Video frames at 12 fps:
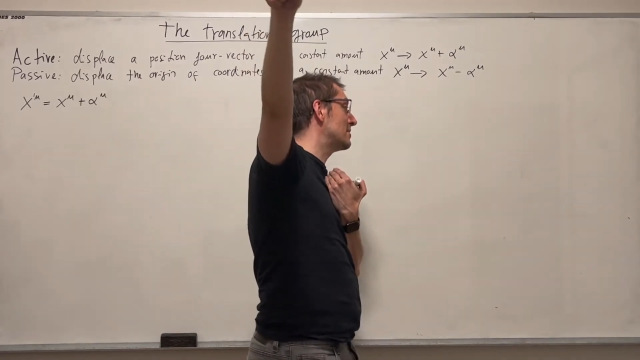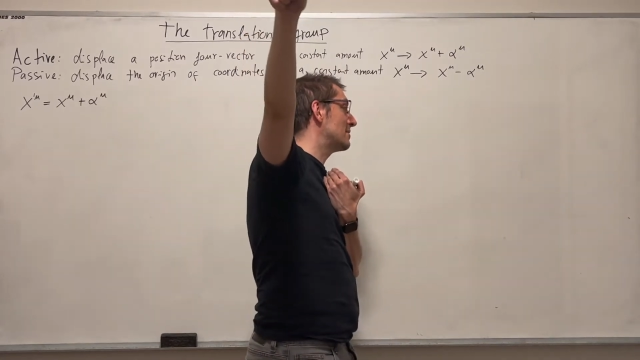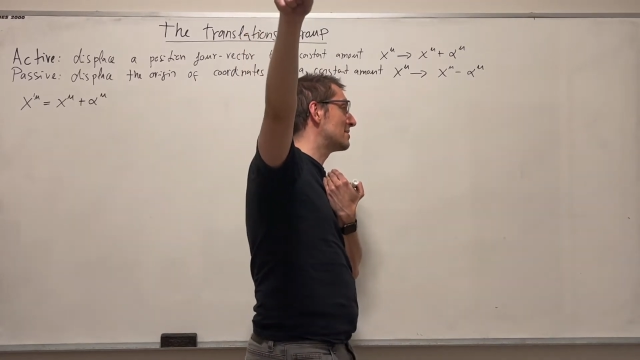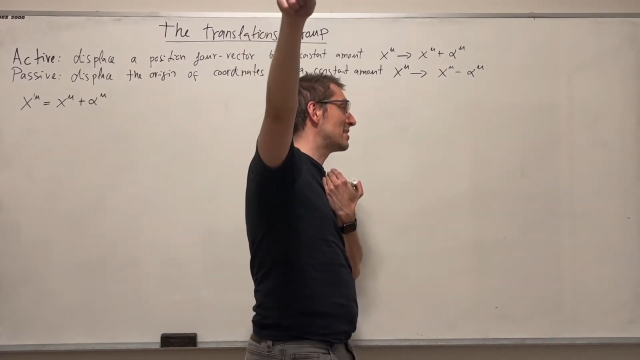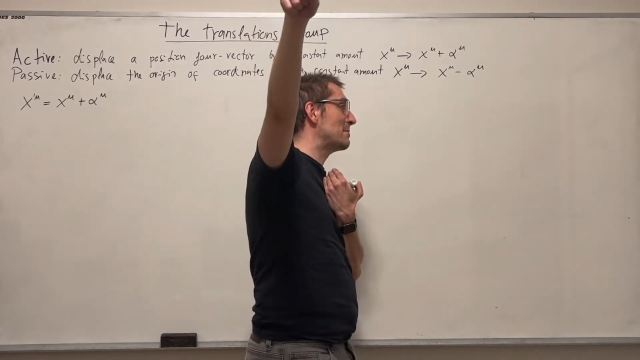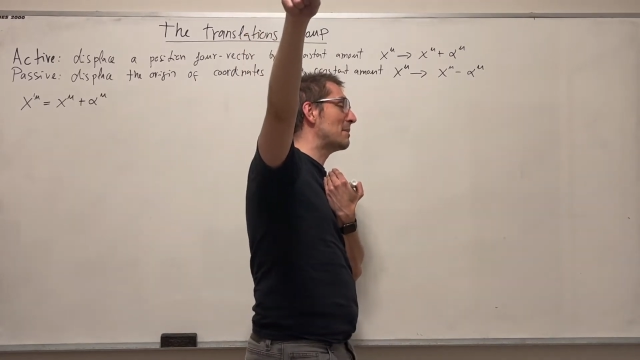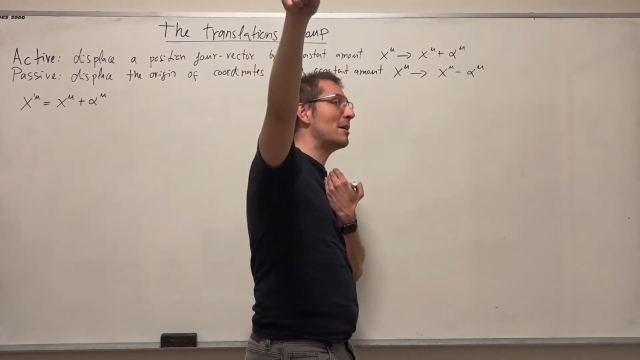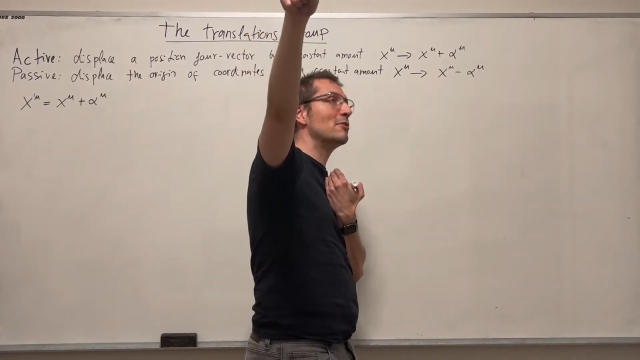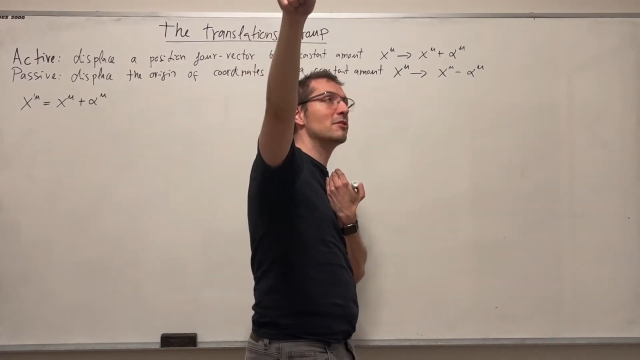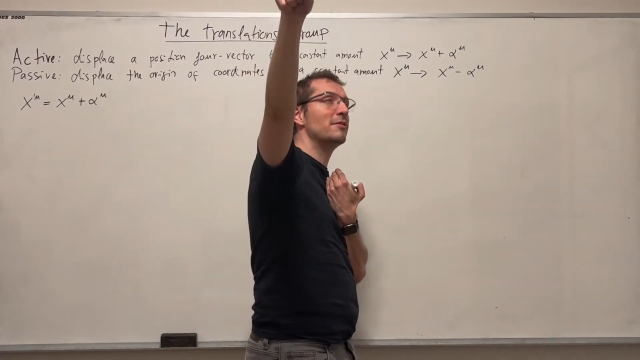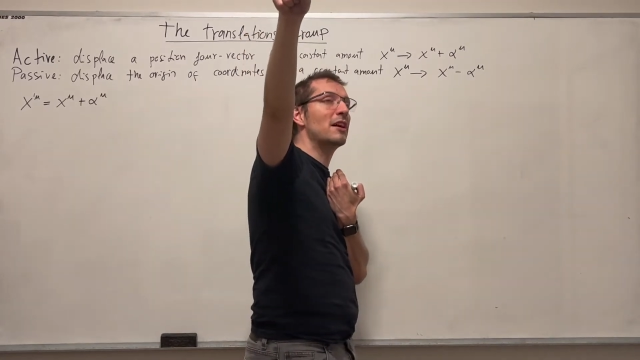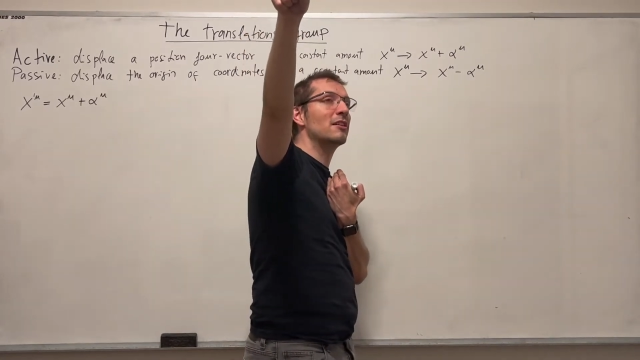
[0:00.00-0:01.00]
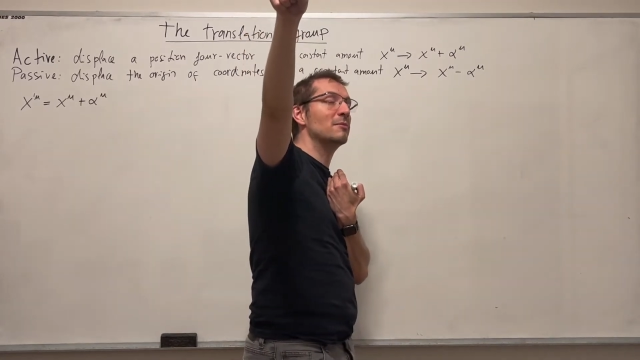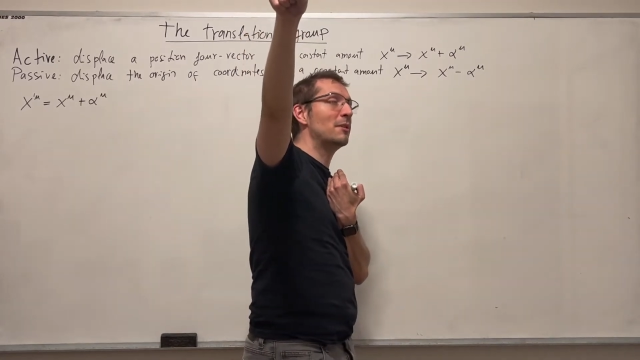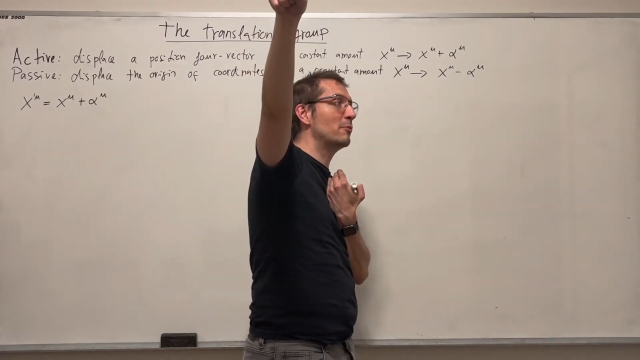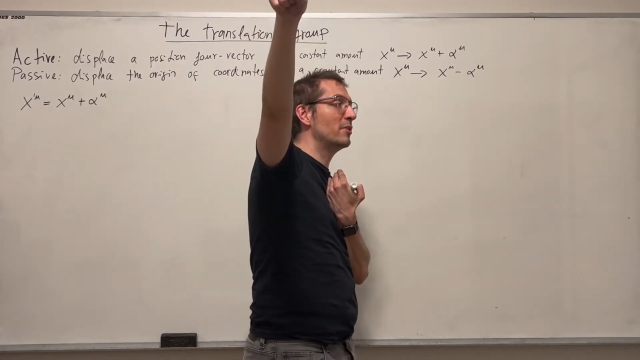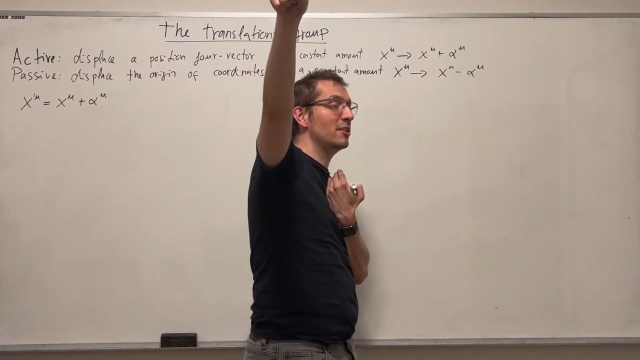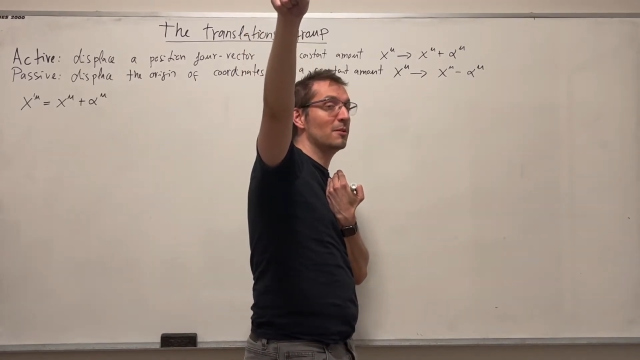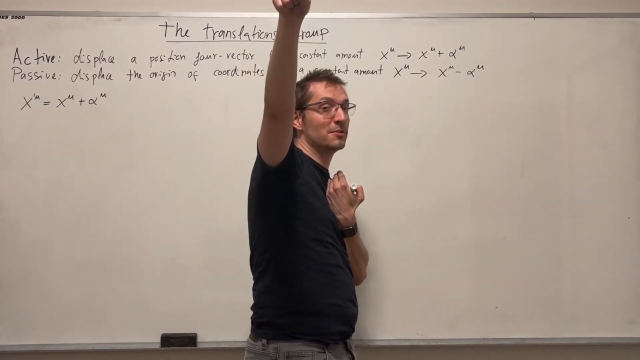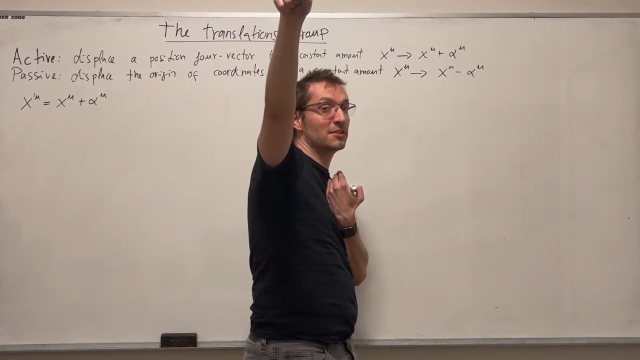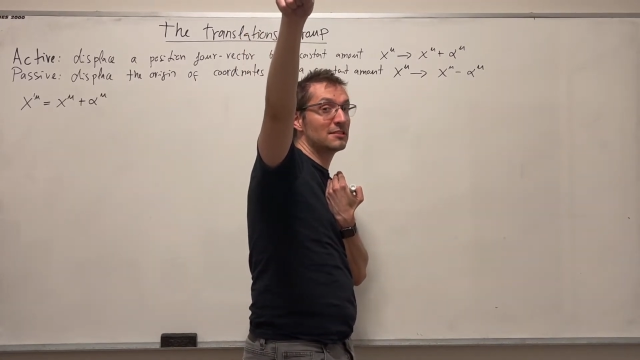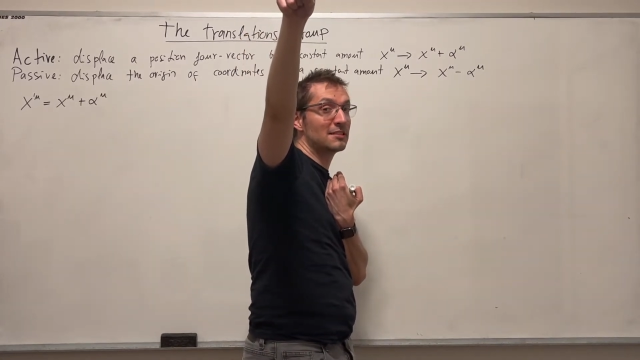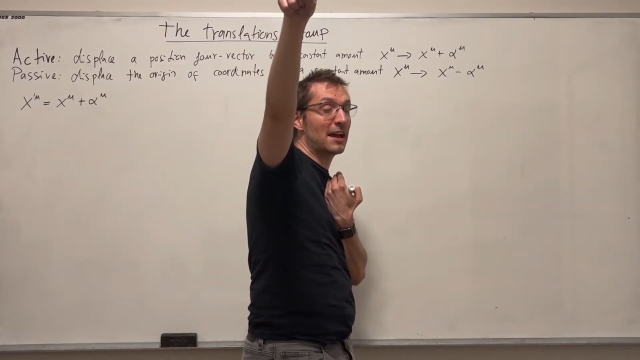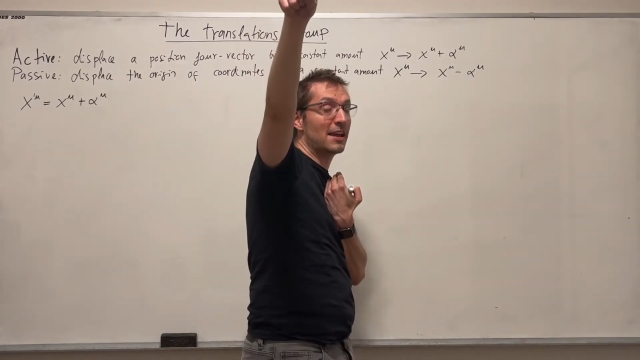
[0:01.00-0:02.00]
the same amount of angle, but with the opposite
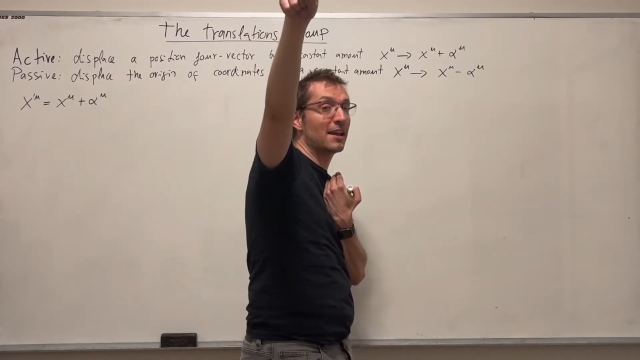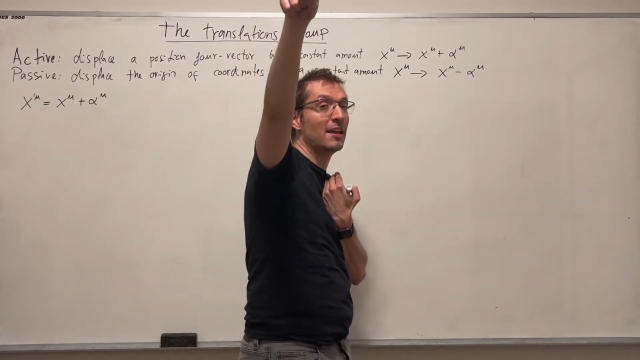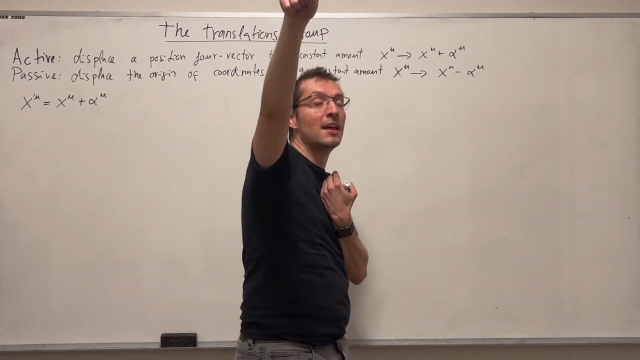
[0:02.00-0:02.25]
sign,